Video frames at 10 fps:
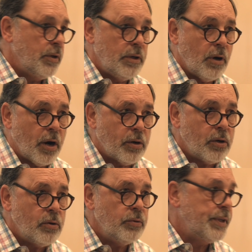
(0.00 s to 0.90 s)

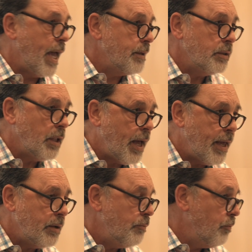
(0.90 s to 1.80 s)
yarrow,
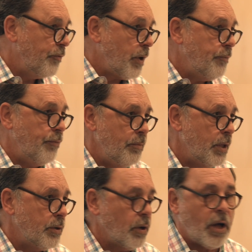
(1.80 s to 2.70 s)
dandelion, very
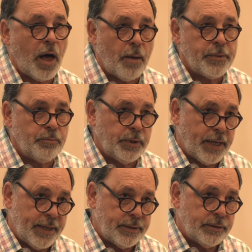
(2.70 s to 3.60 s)
familiar, common
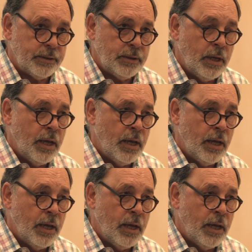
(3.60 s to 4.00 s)
plants.